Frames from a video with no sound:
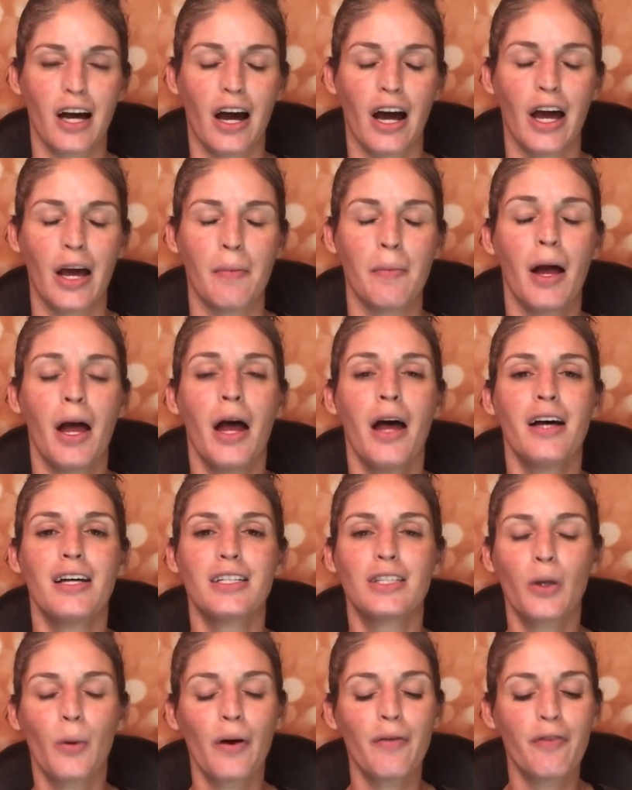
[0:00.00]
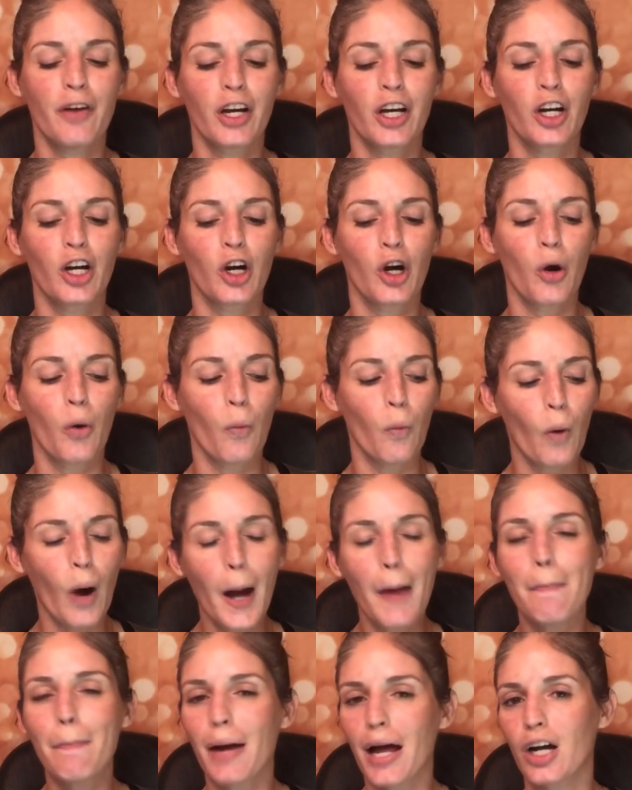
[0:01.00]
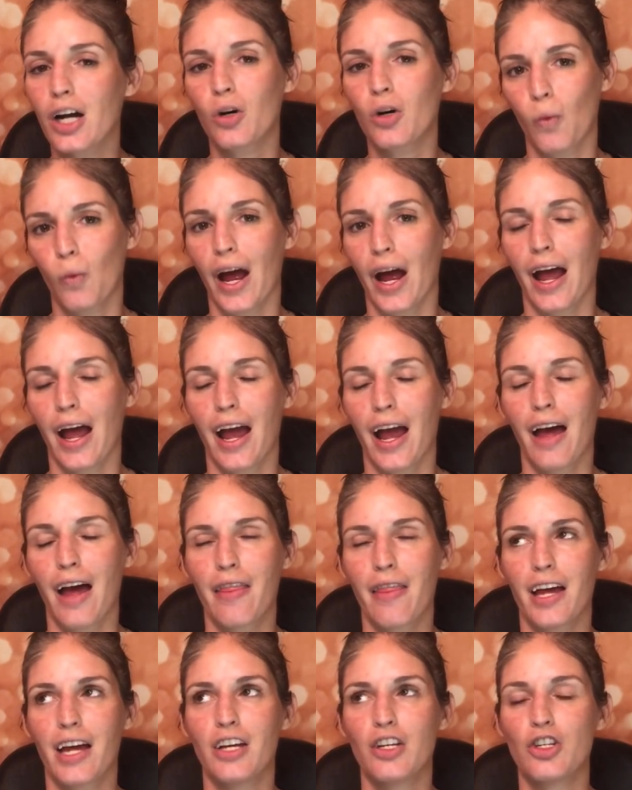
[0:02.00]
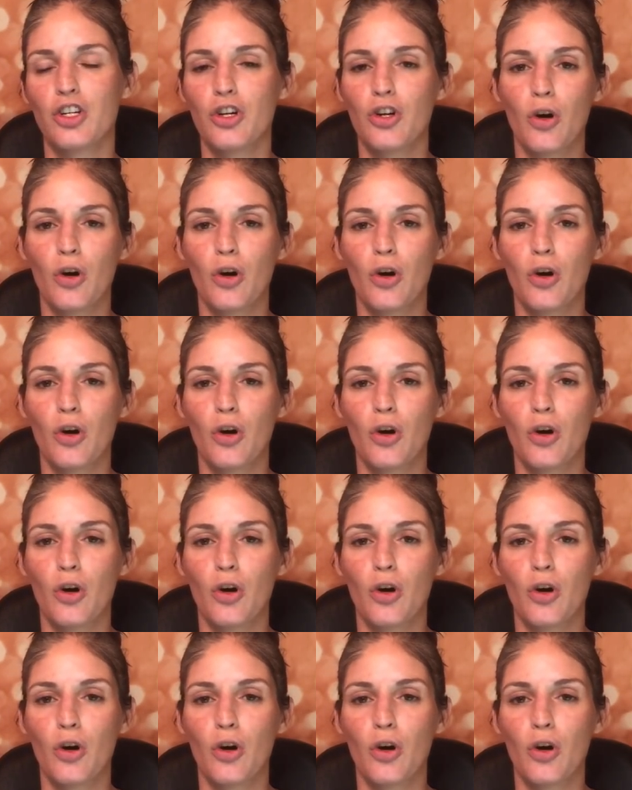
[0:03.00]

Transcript: time. So I figure what better way than